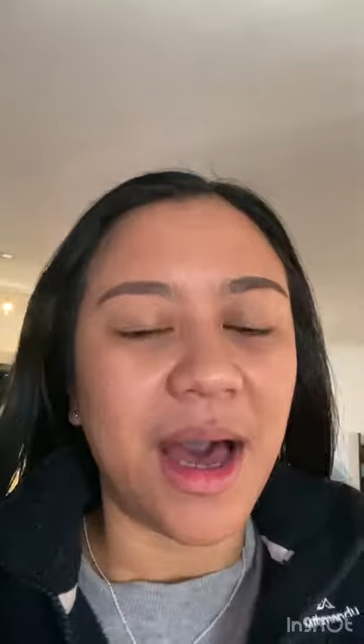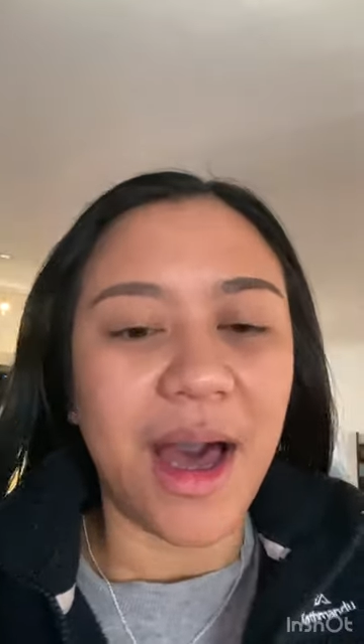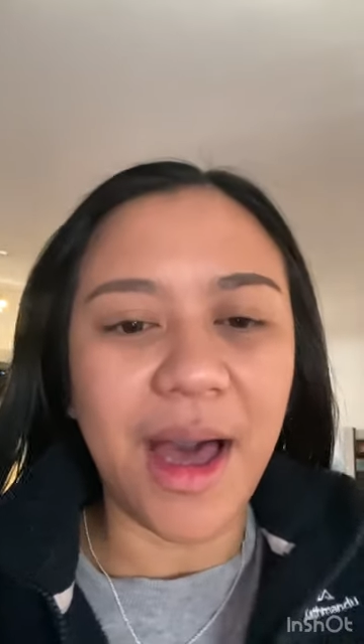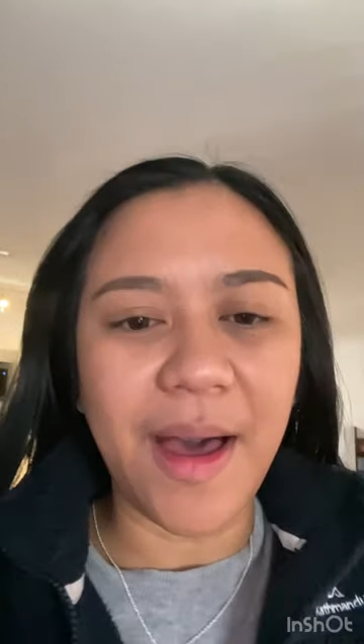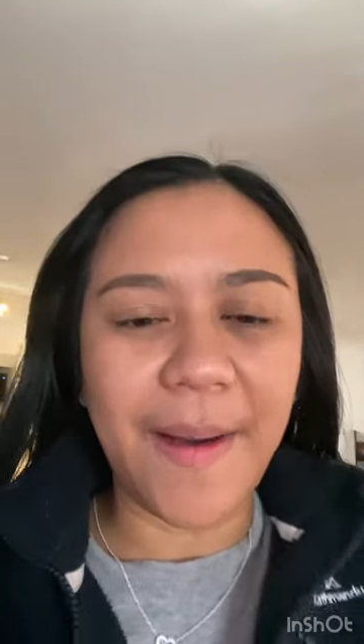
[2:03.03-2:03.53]

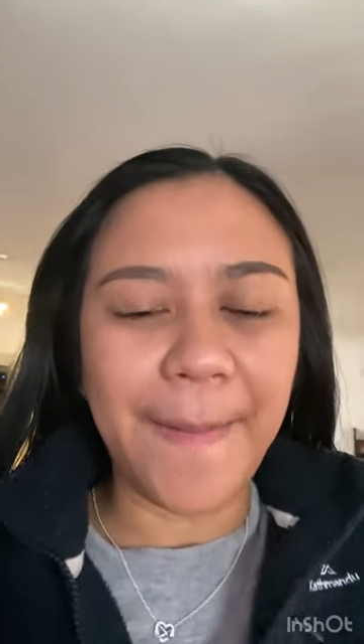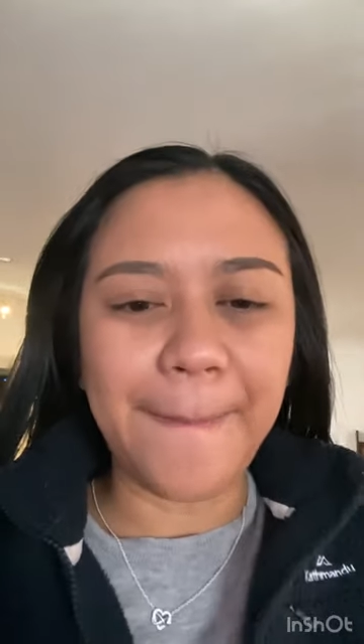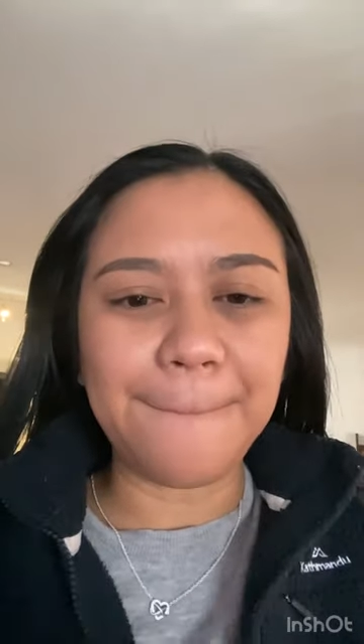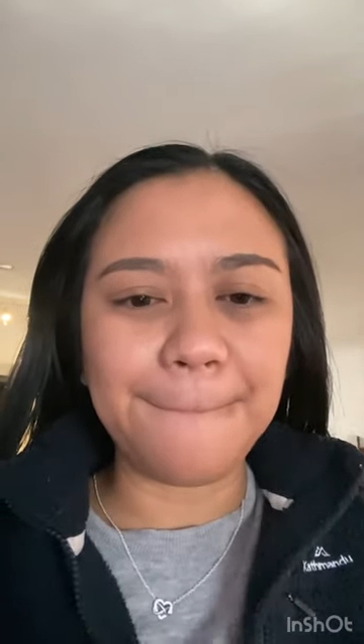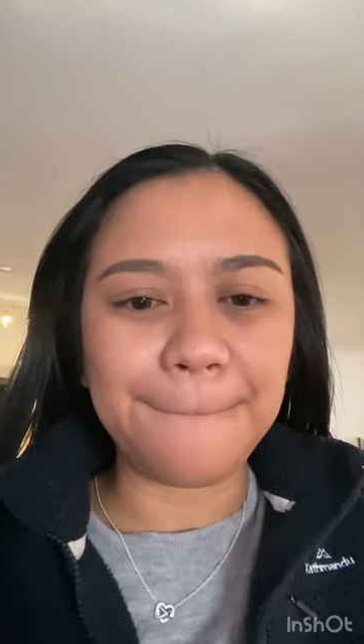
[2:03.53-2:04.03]

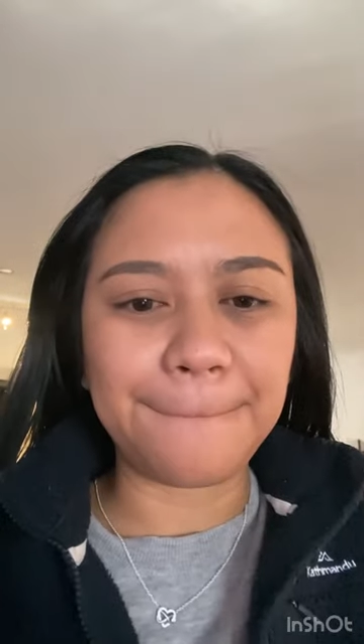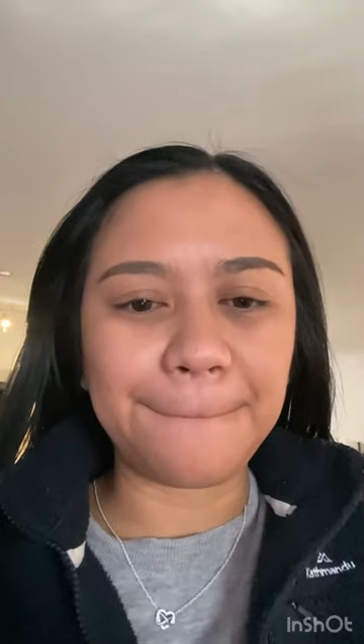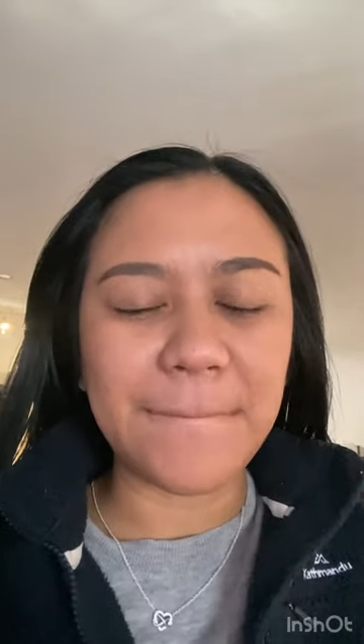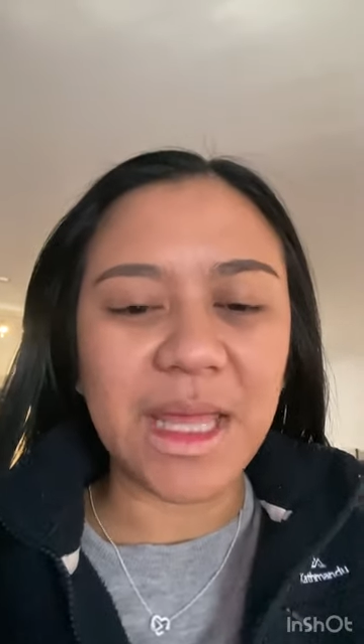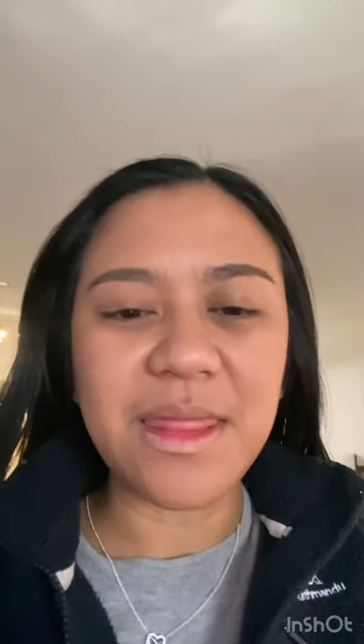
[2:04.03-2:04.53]

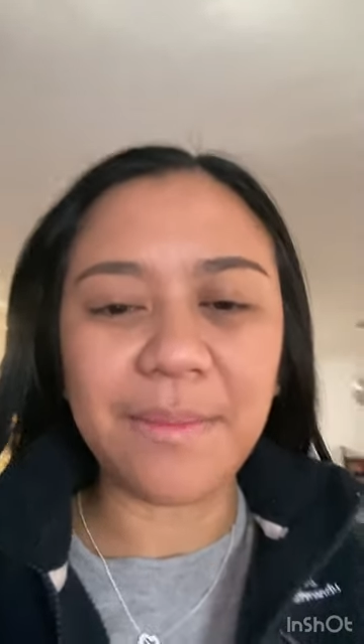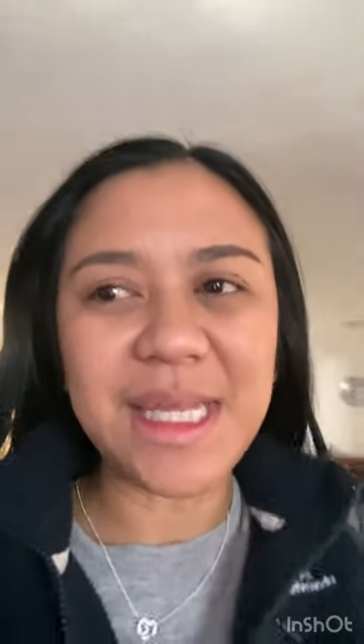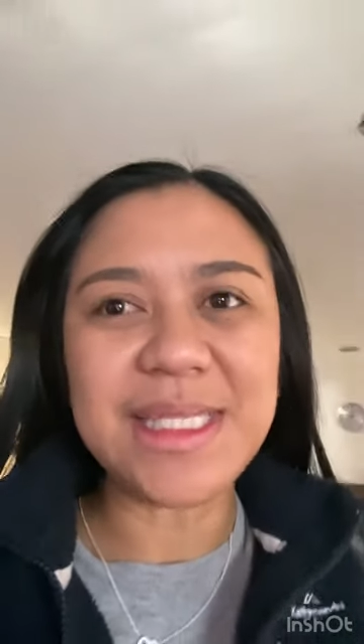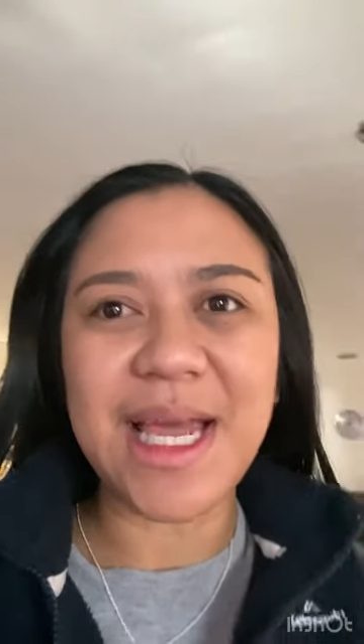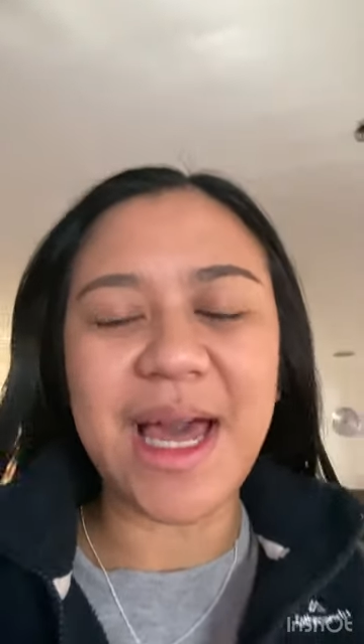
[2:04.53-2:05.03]
In the
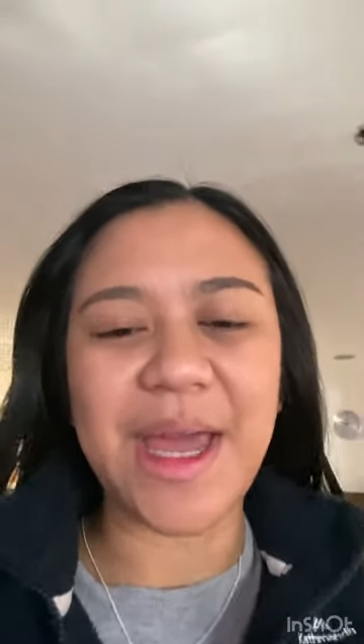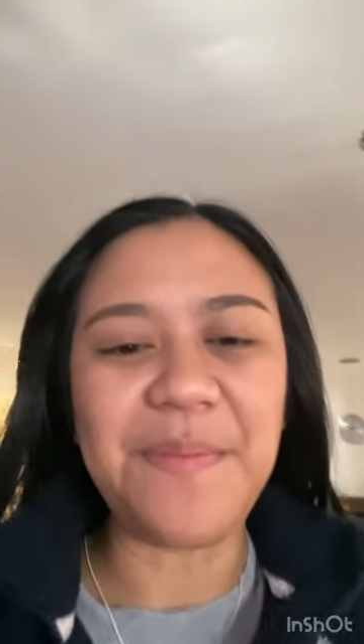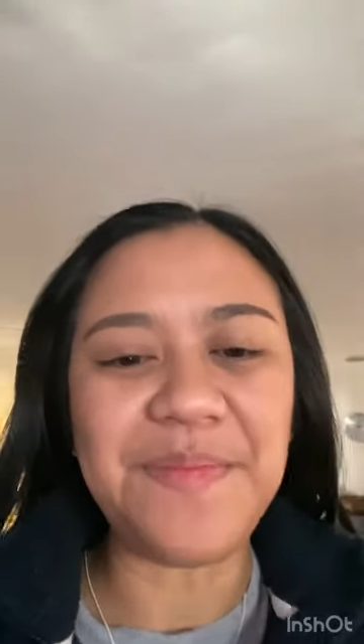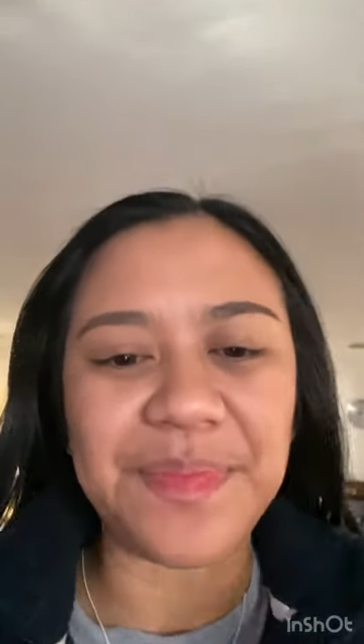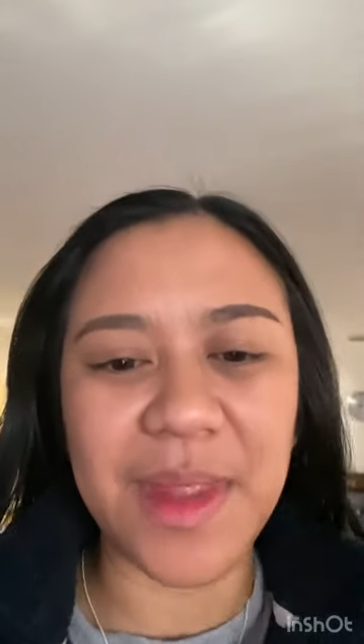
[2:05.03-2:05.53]

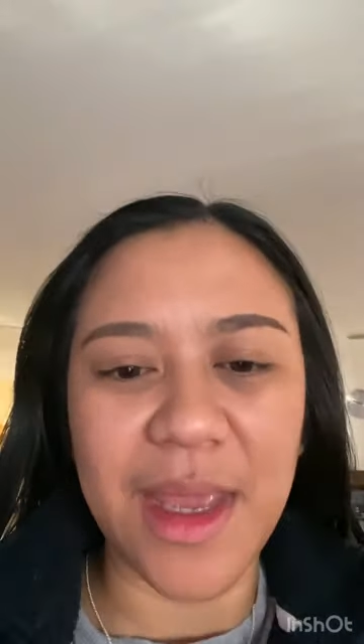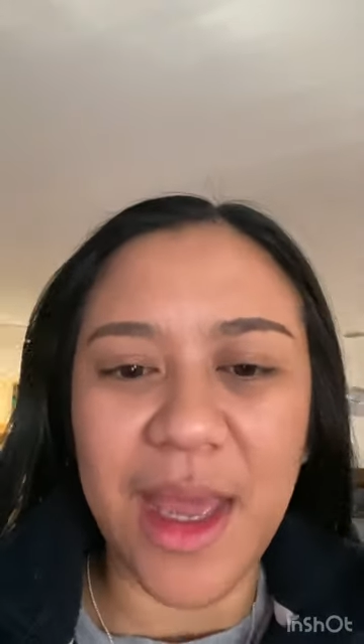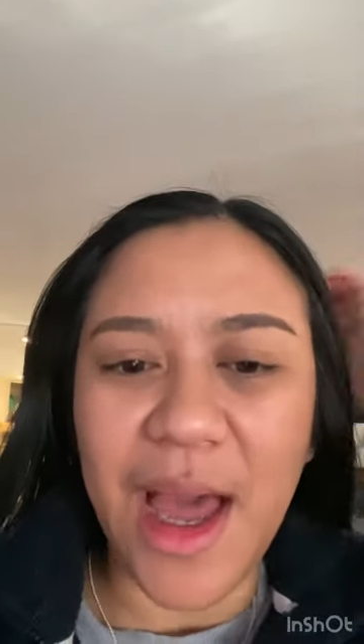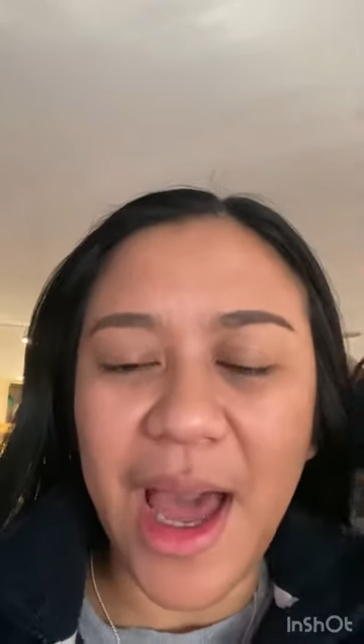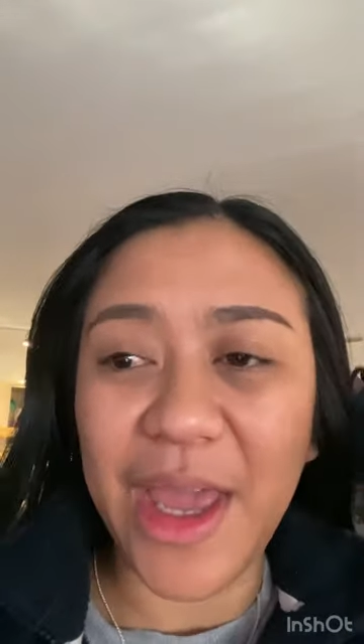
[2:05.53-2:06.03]
meantime,
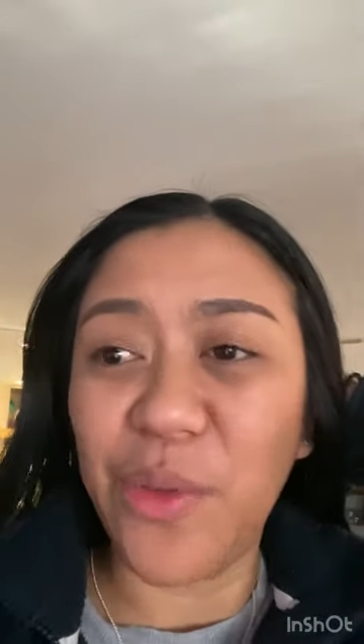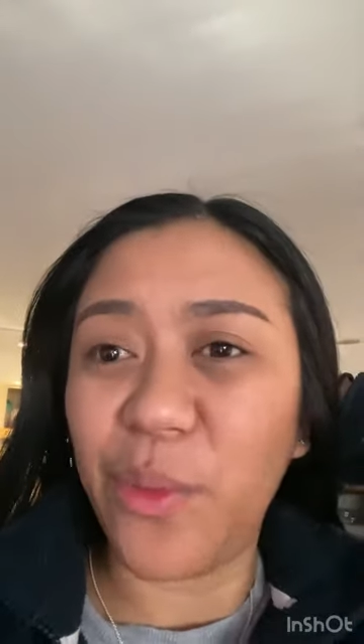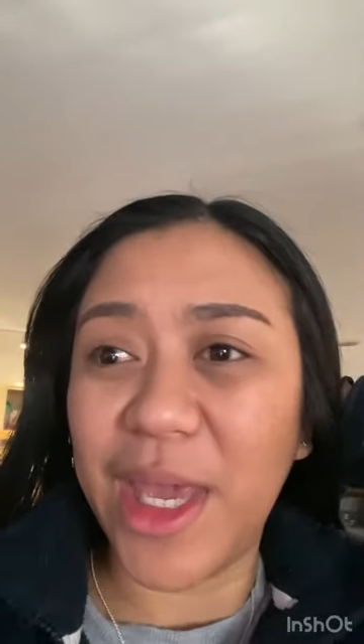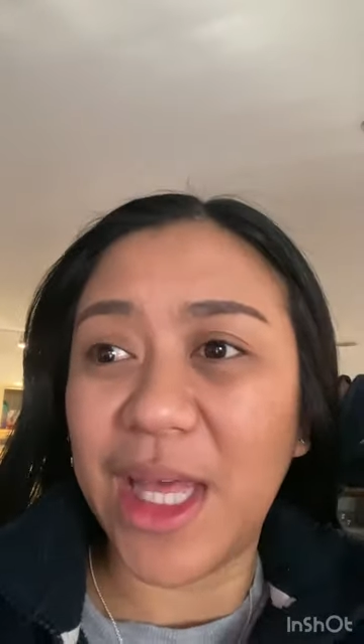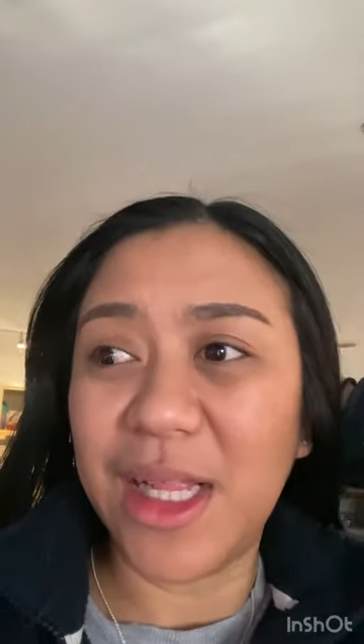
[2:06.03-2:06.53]
I
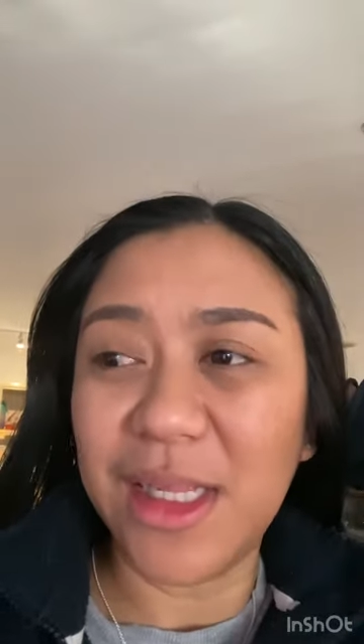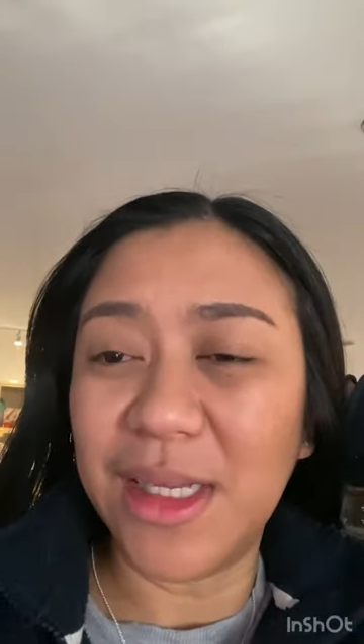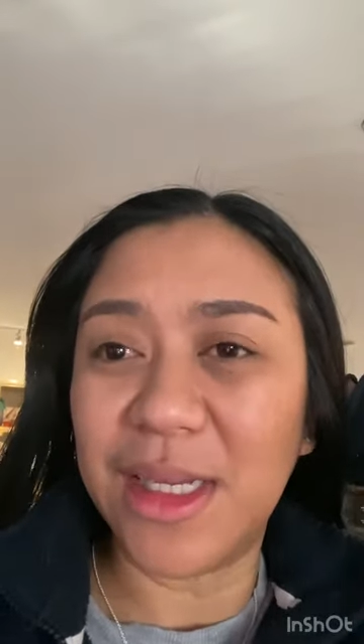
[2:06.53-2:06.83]
will